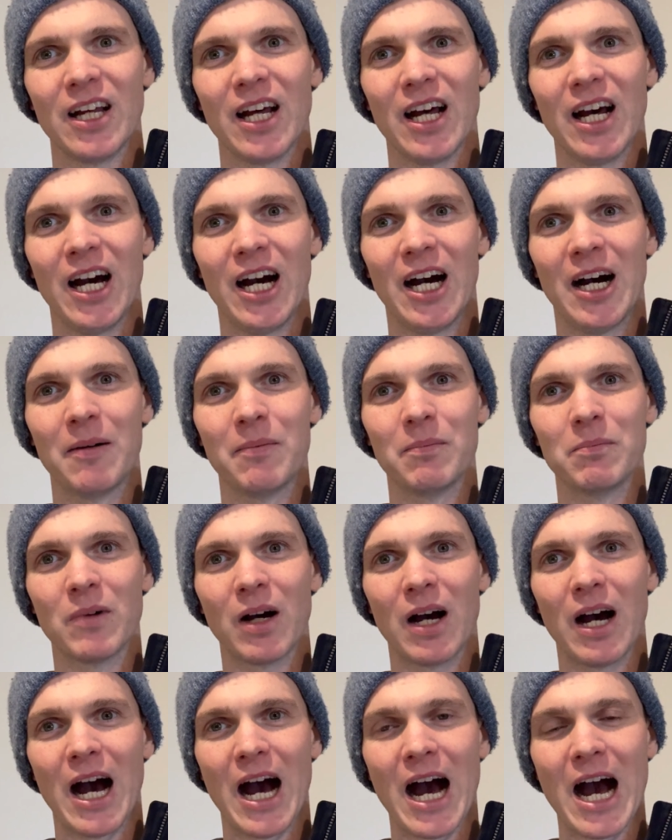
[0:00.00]

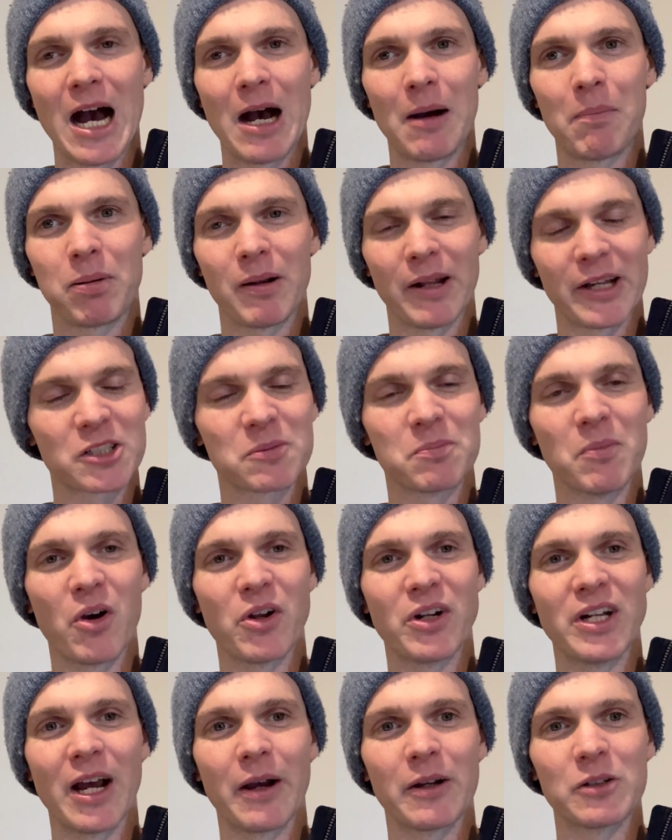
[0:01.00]
R plus mode
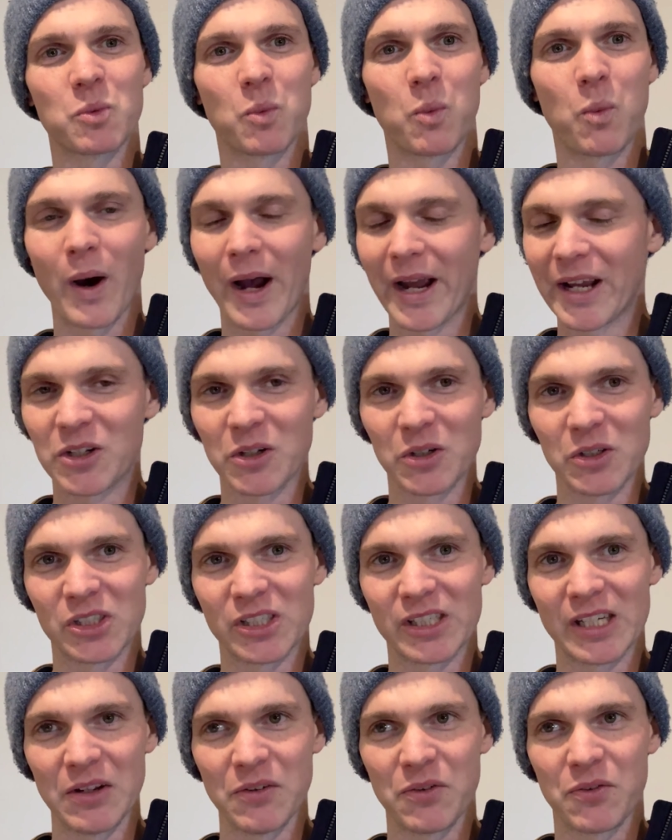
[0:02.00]
now is way too
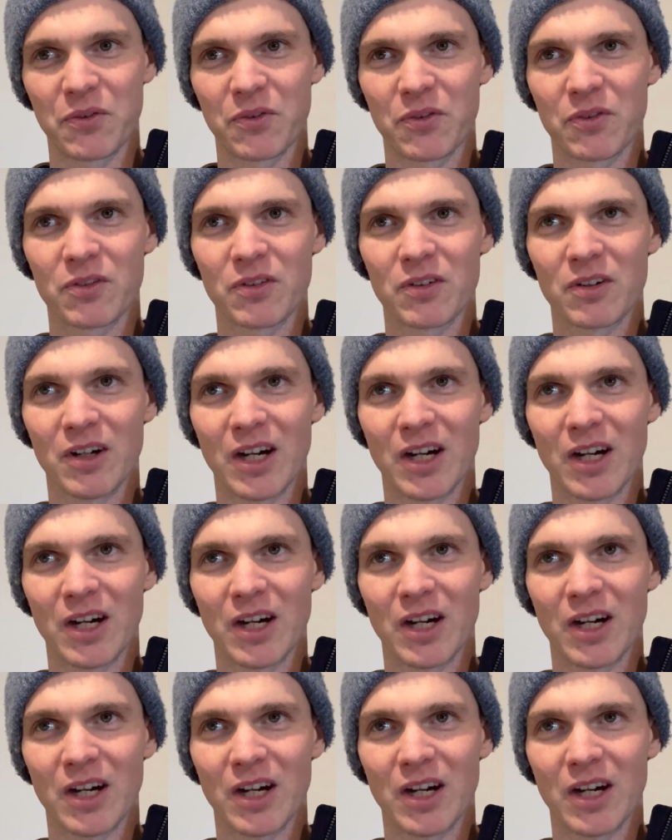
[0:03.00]
stiff.